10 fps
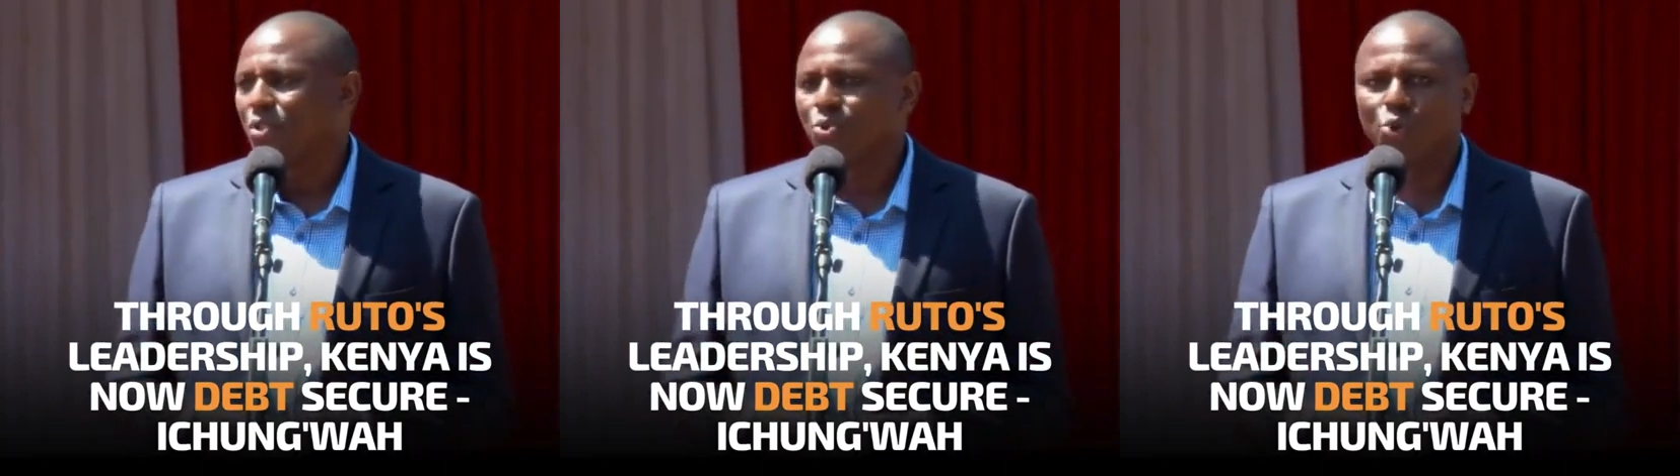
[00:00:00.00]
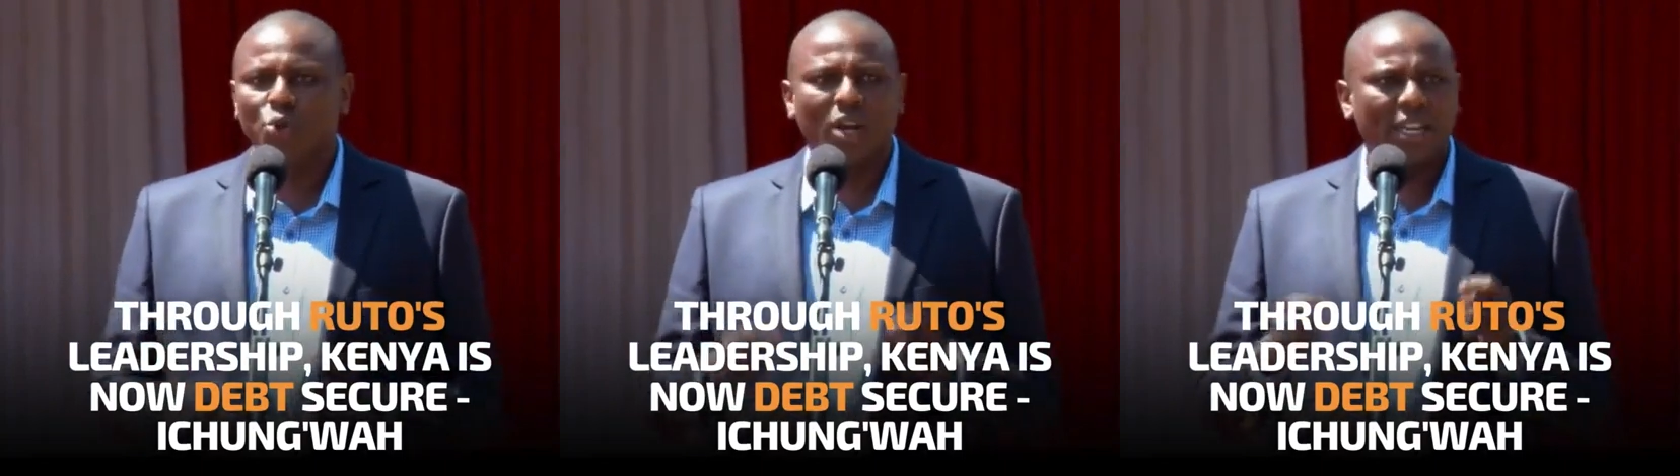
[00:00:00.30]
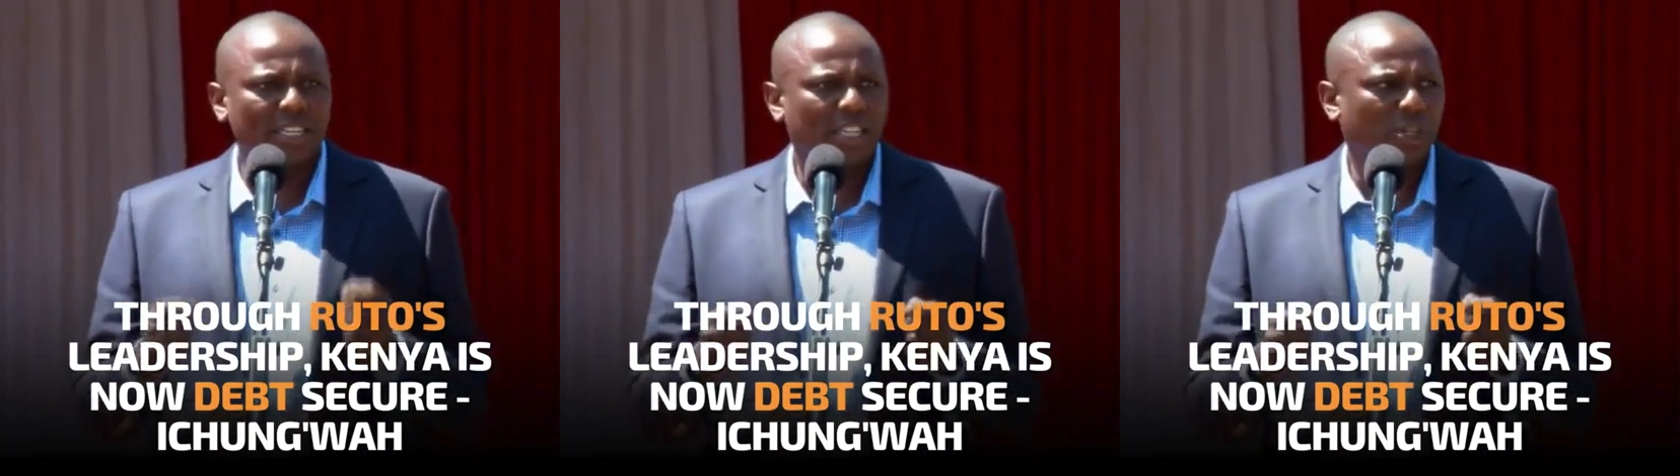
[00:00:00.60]
Through your
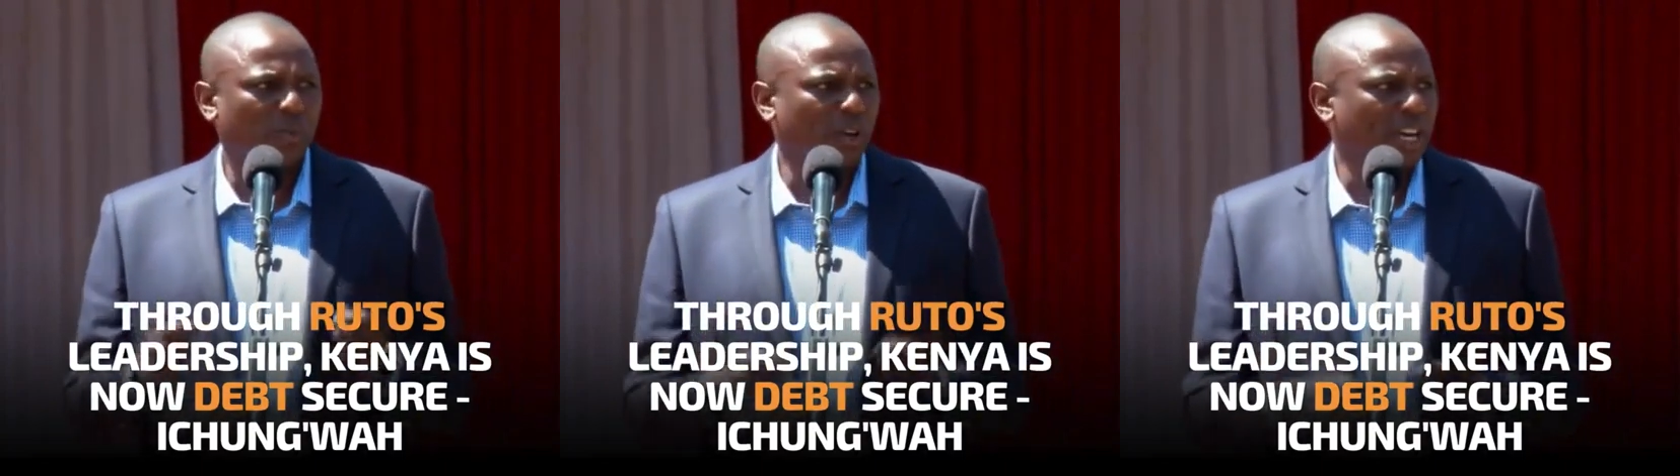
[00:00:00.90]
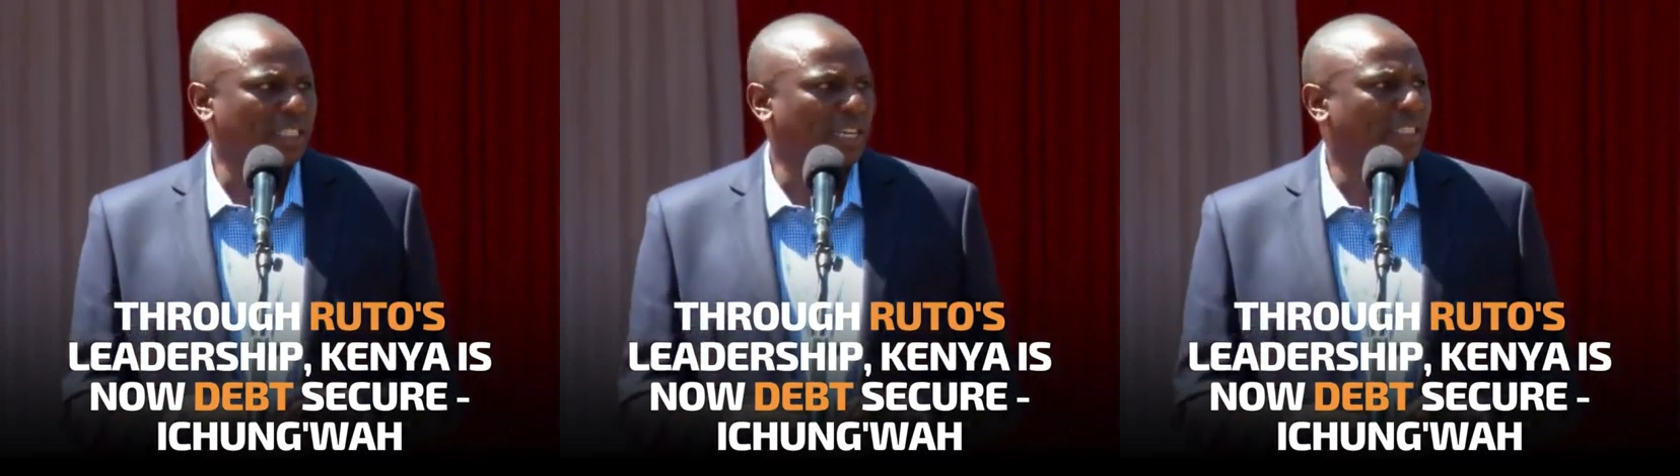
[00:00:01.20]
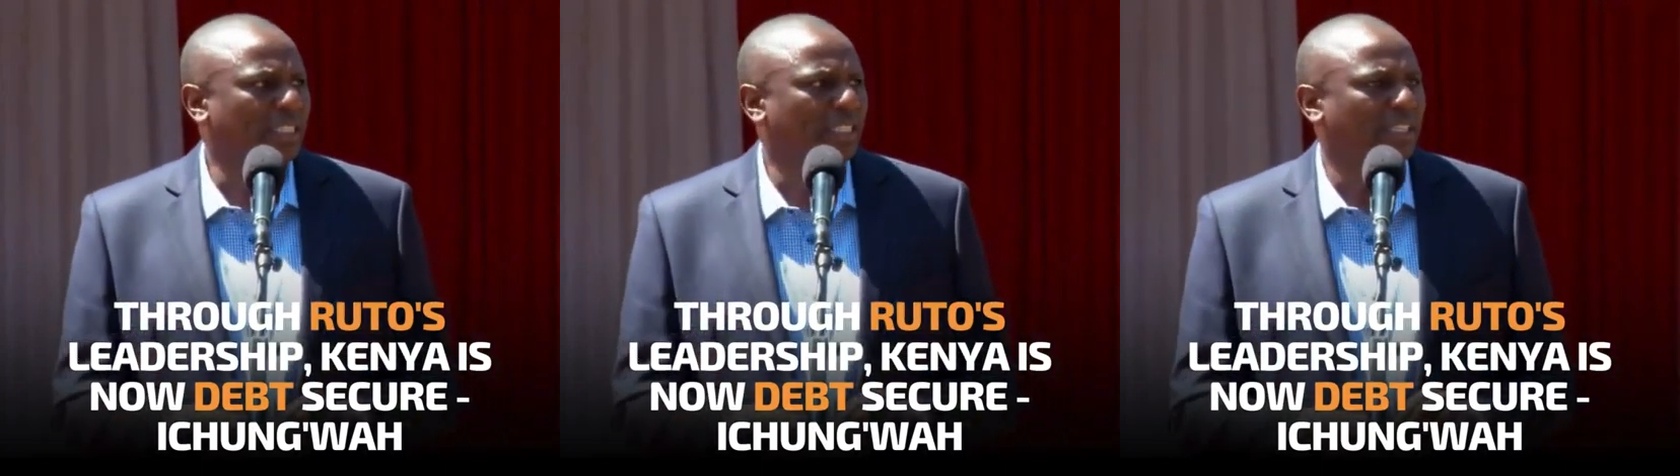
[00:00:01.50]
leadership, Your
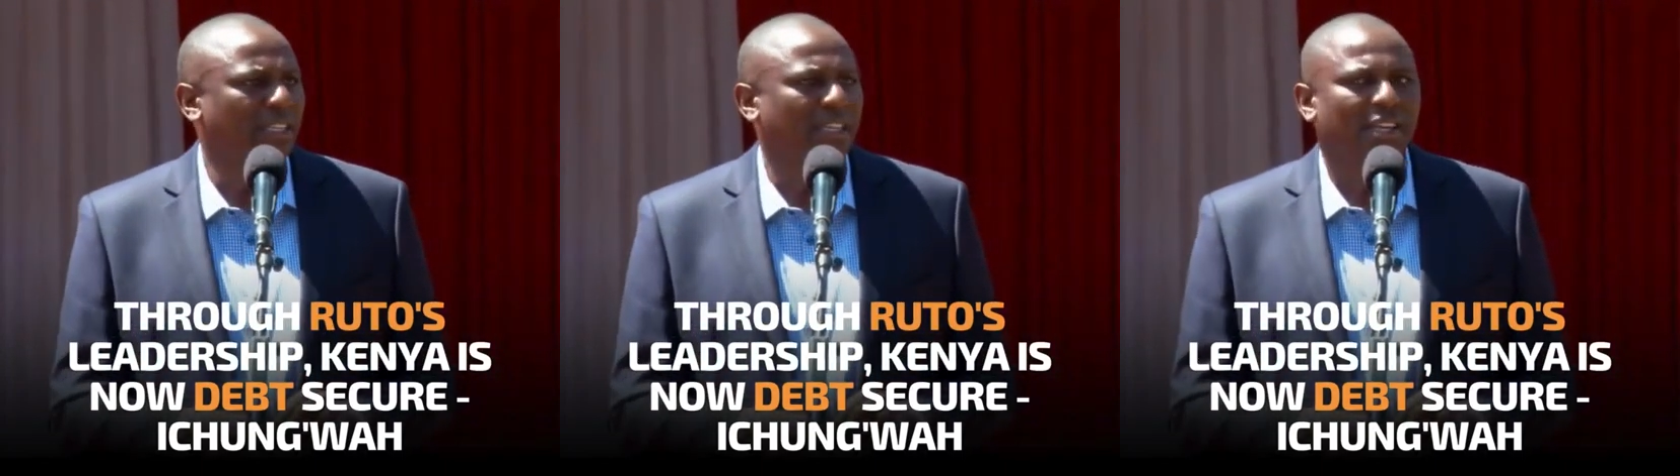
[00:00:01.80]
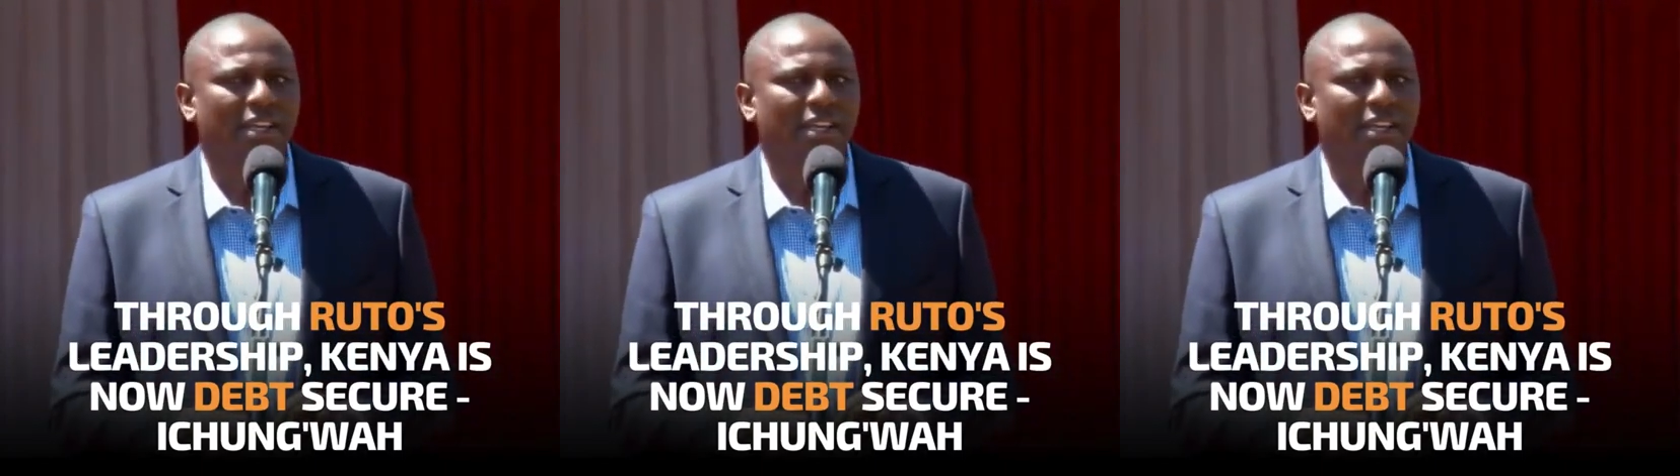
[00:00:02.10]
Excellency,